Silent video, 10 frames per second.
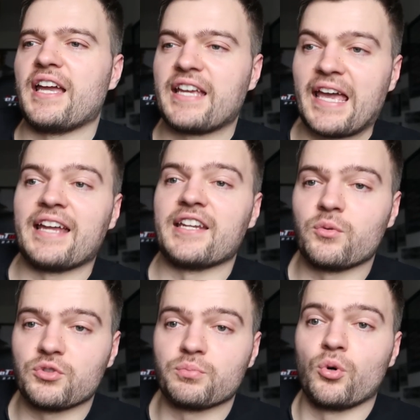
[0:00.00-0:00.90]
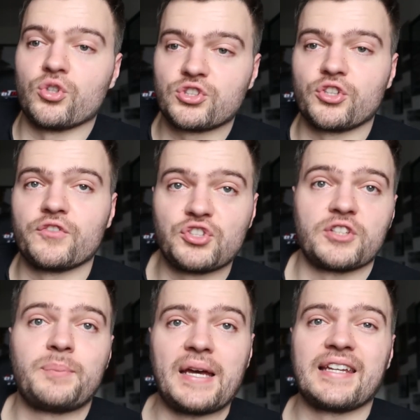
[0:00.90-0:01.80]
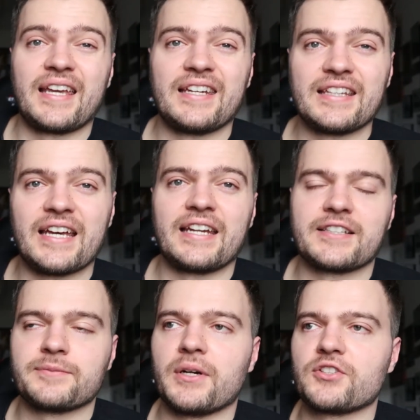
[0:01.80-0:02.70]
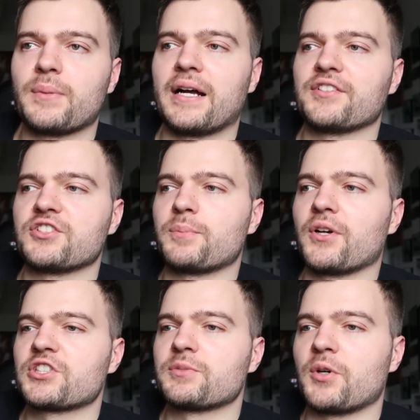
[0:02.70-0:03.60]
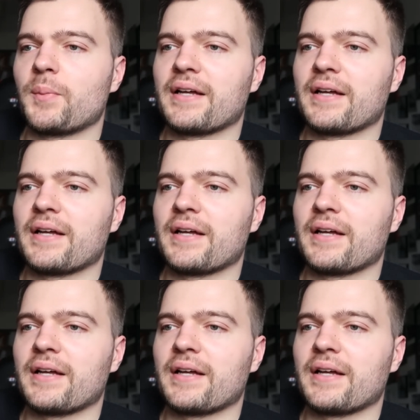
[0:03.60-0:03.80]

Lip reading: again it was more sort of just bedding in and getting as much miles as possible.